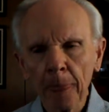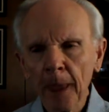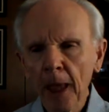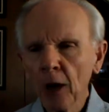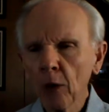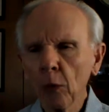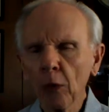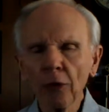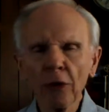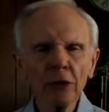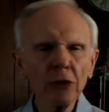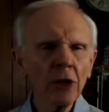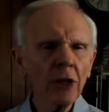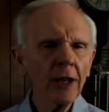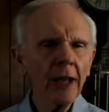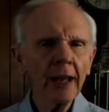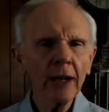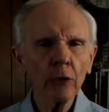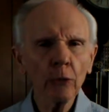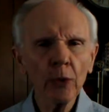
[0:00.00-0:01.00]
Well, there's a
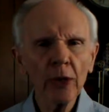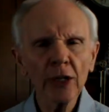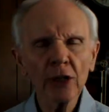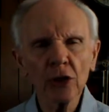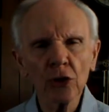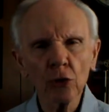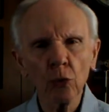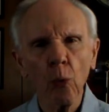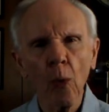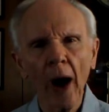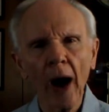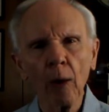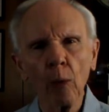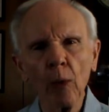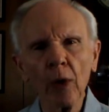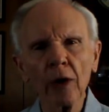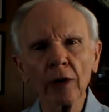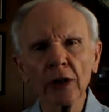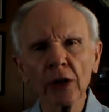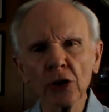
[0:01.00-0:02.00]
lot of reasons why
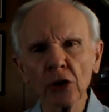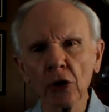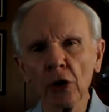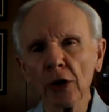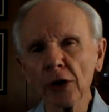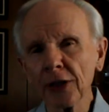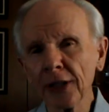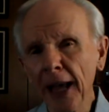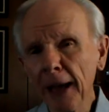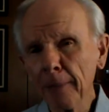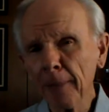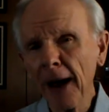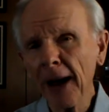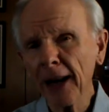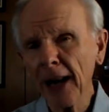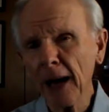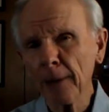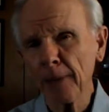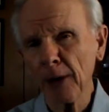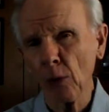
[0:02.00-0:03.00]
we're discouraged, and that might
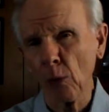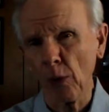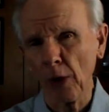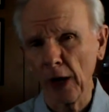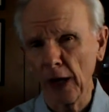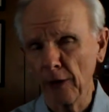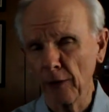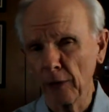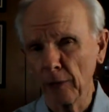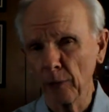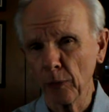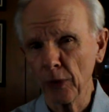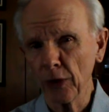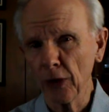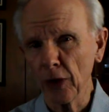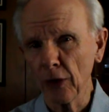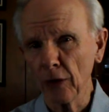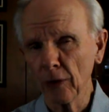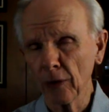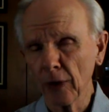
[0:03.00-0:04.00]
not be one of them with
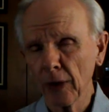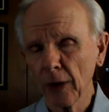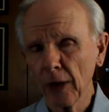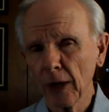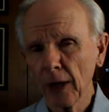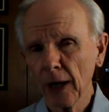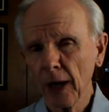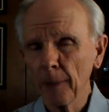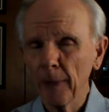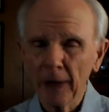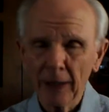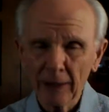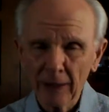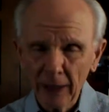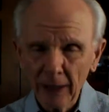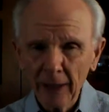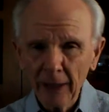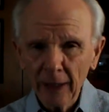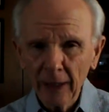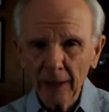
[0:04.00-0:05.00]
you. I mean,
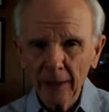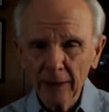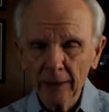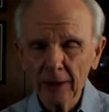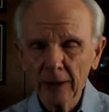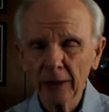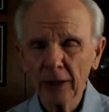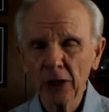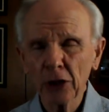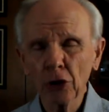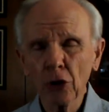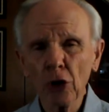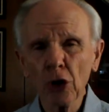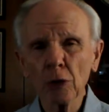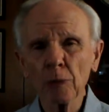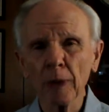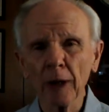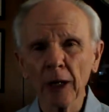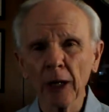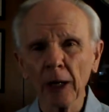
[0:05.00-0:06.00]

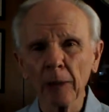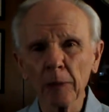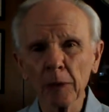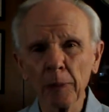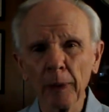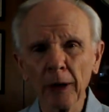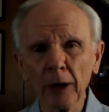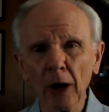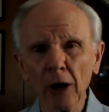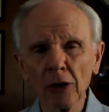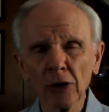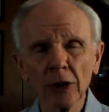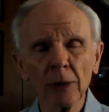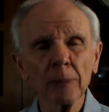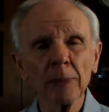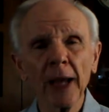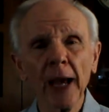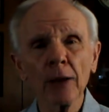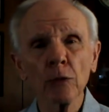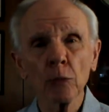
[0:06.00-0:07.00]
discouragement comes because
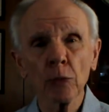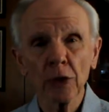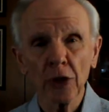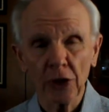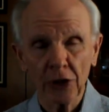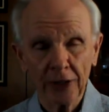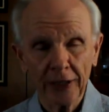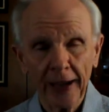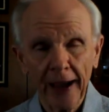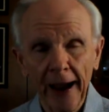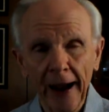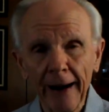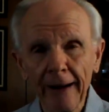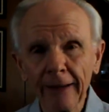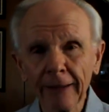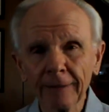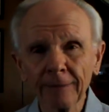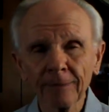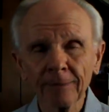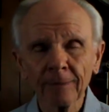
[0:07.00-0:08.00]
sometimes we're just tired.
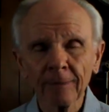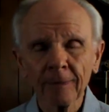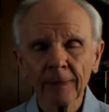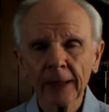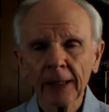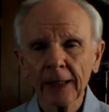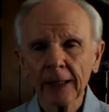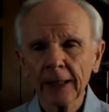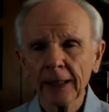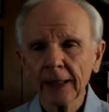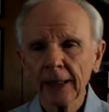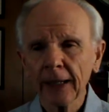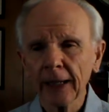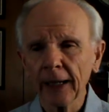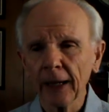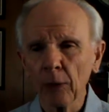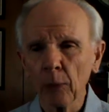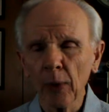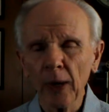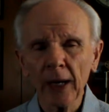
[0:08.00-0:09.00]

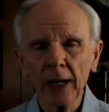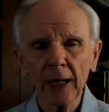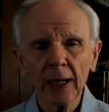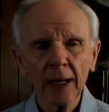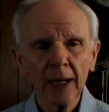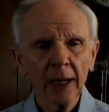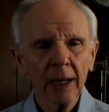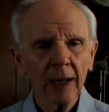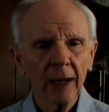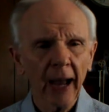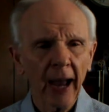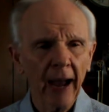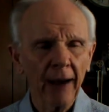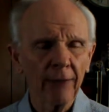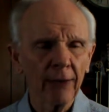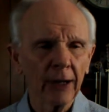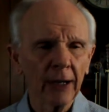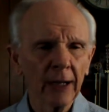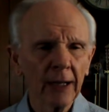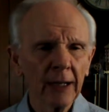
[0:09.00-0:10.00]
Uh, we have
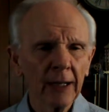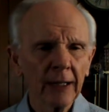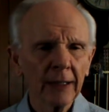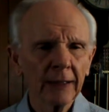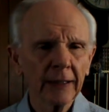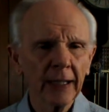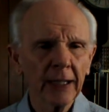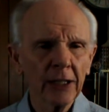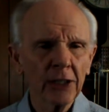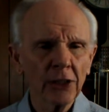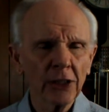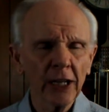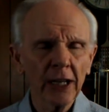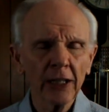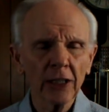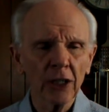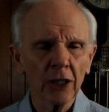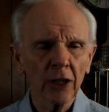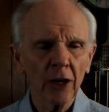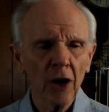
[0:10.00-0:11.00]
a tendency
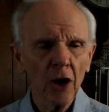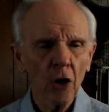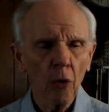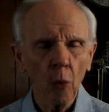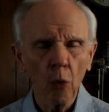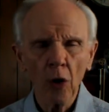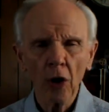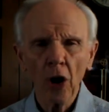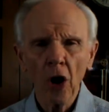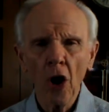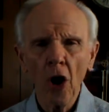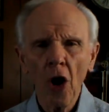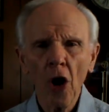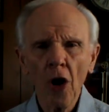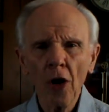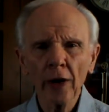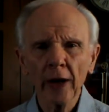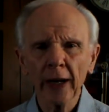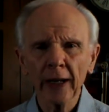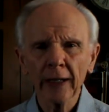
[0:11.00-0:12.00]
to work
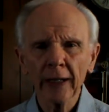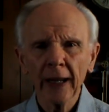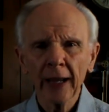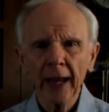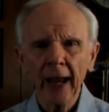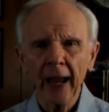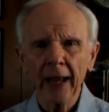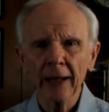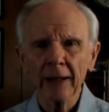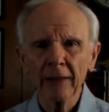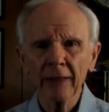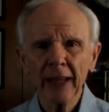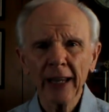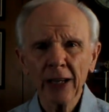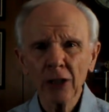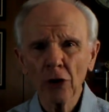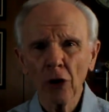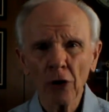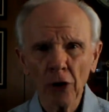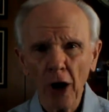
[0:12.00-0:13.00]
hard and and
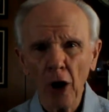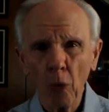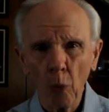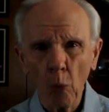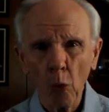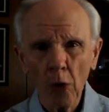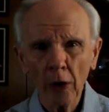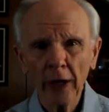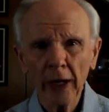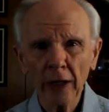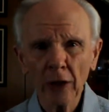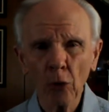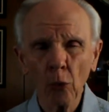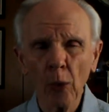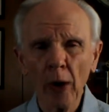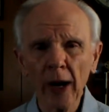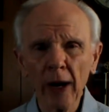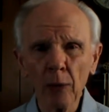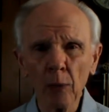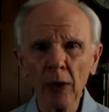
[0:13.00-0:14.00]
things are not working the
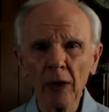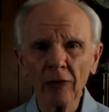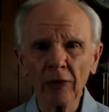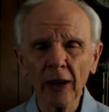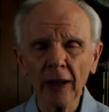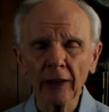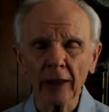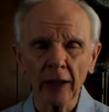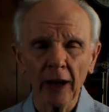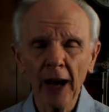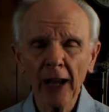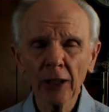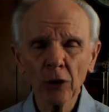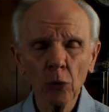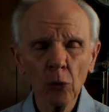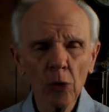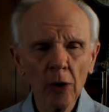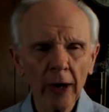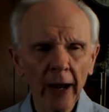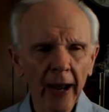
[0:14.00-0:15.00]
way we think they ought to
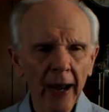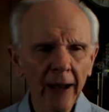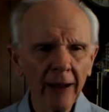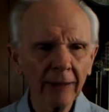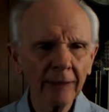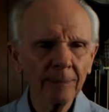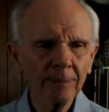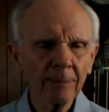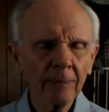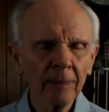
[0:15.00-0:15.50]
work out.